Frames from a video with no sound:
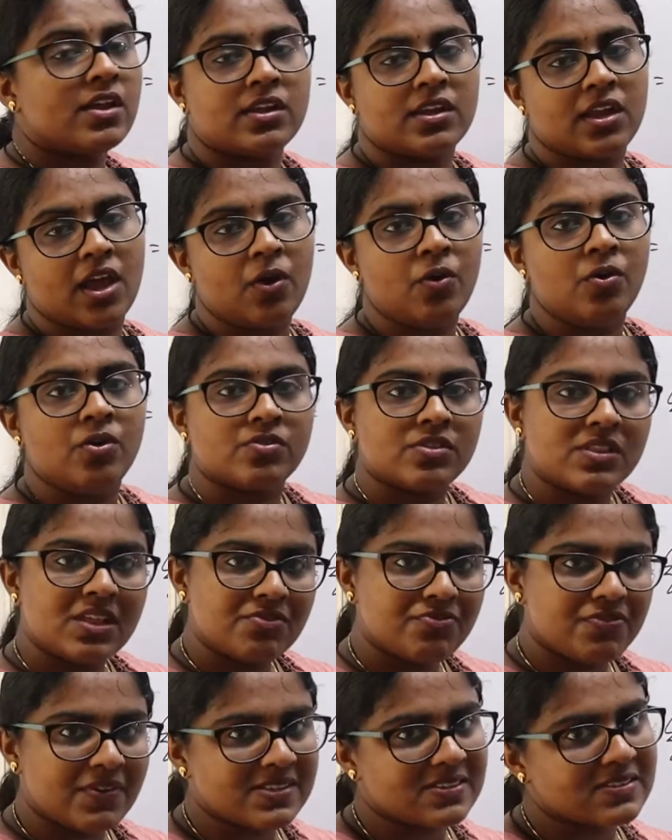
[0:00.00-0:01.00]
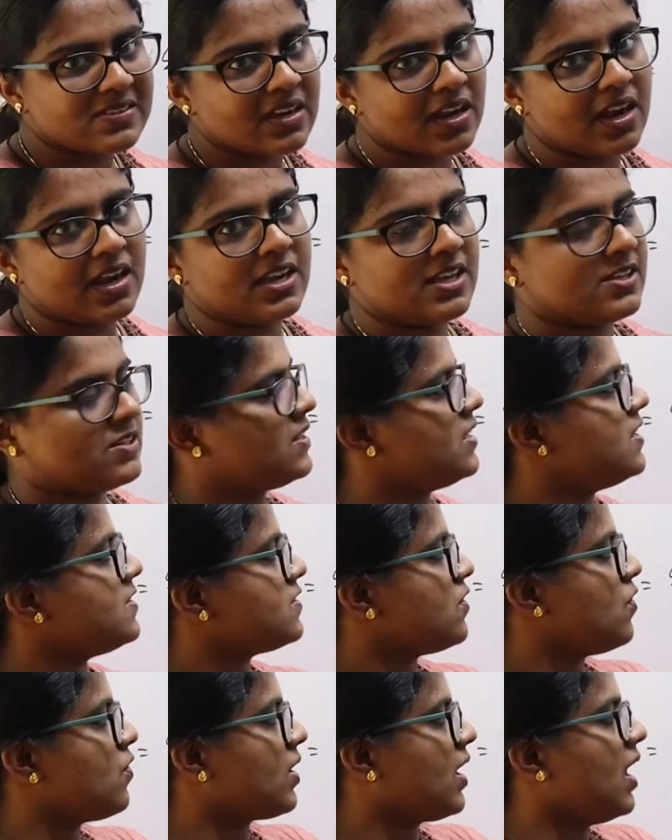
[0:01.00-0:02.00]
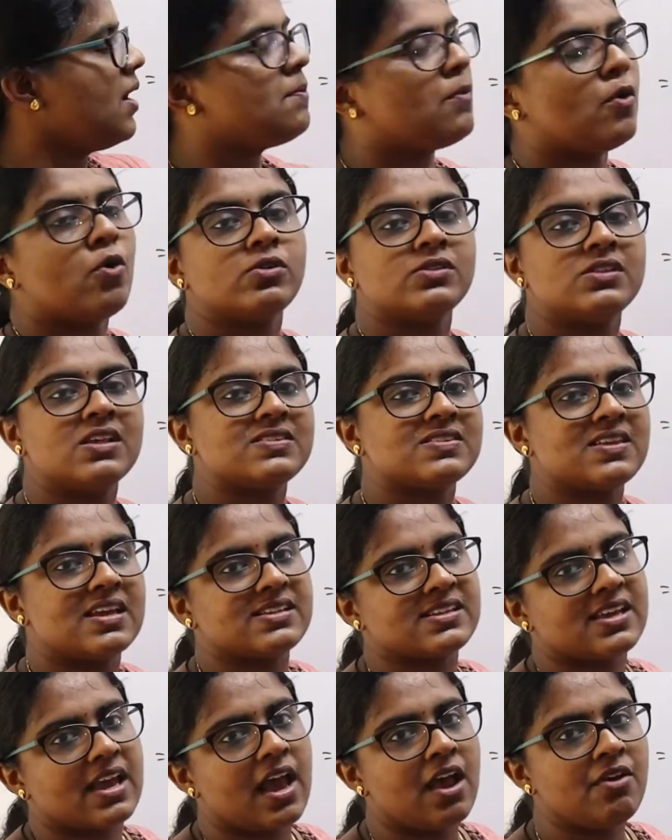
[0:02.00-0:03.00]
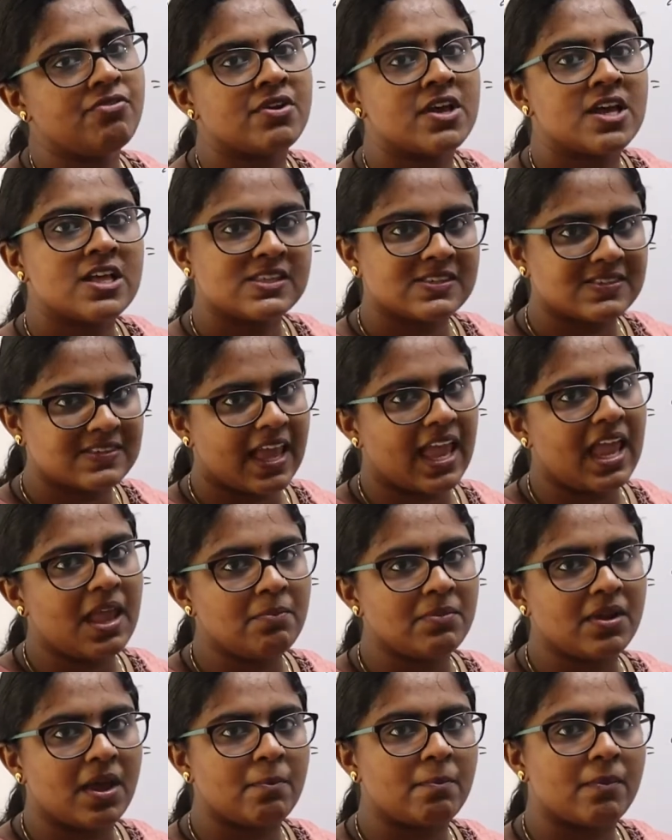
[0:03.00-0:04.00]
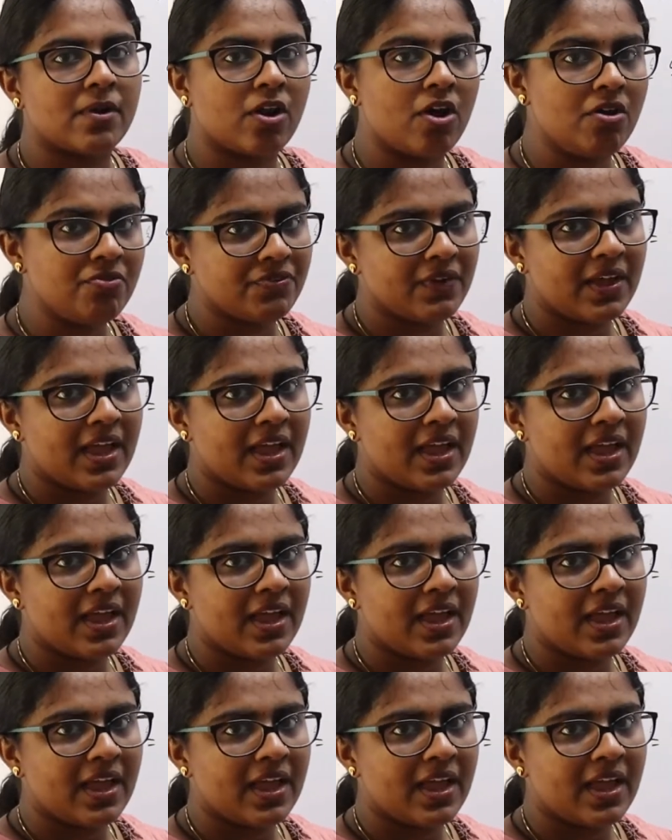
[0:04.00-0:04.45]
now the first condition is okay. Both the sets have same number of